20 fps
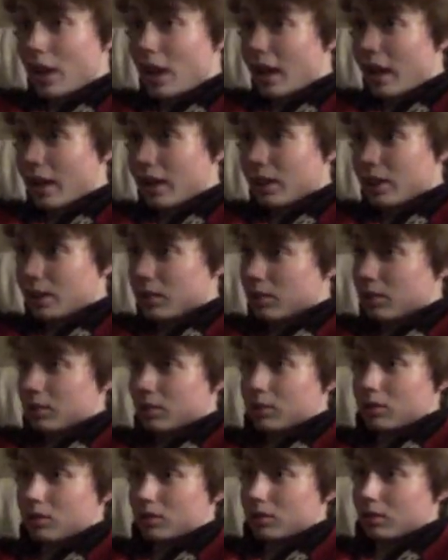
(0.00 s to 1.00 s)
I
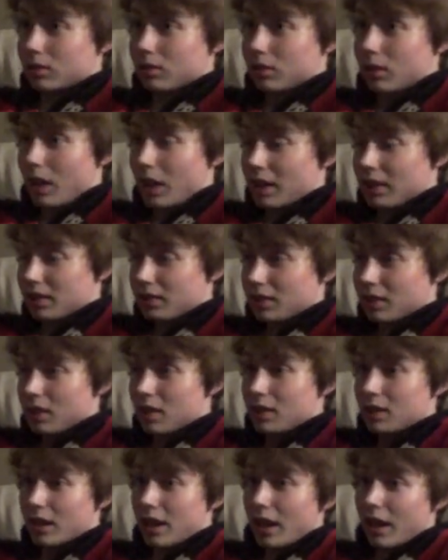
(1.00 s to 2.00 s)
I
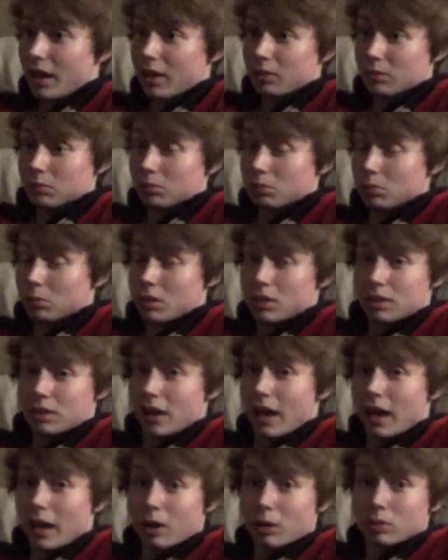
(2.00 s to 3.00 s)
did that
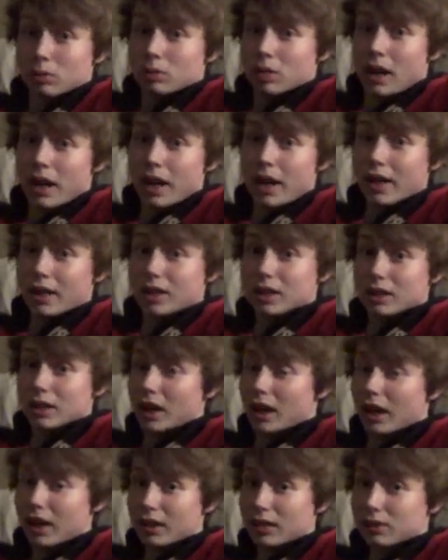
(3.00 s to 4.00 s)
without any
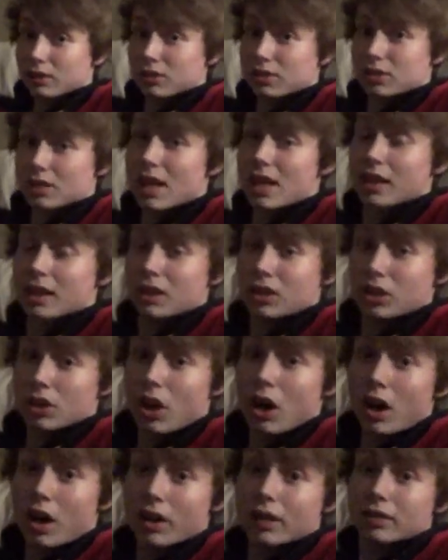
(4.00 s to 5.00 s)
kind of second
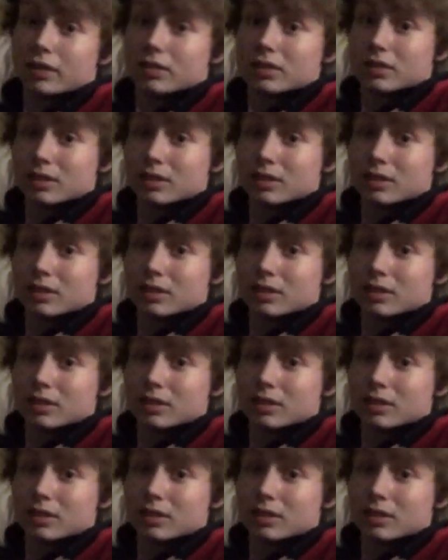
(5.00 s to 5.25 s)
thought.